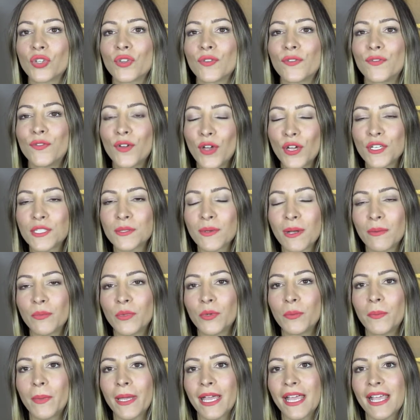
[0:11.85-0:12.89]
The first one
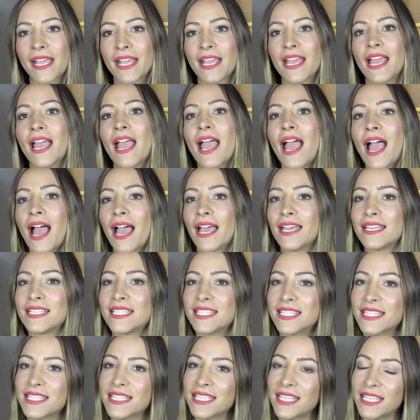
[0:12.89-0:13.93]
will be a
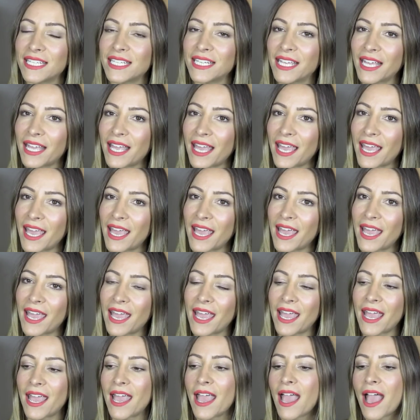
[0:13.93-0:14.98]

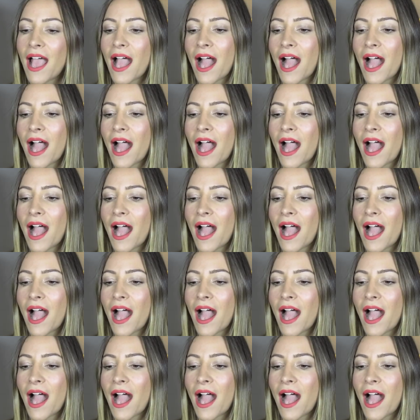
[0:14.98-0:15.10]
skincare,